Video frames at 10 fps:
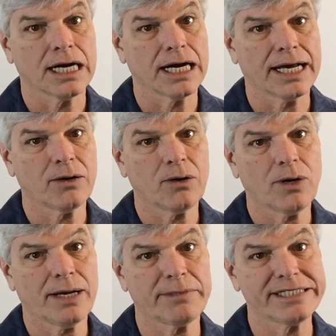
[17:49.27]
I don't know
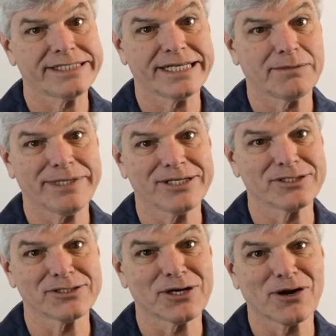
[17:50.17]
how many
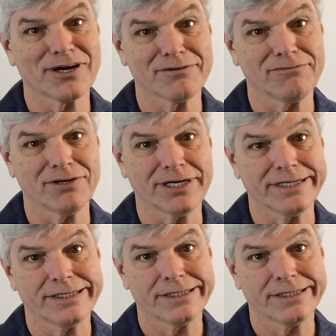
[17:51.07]
centimeters are in a foot.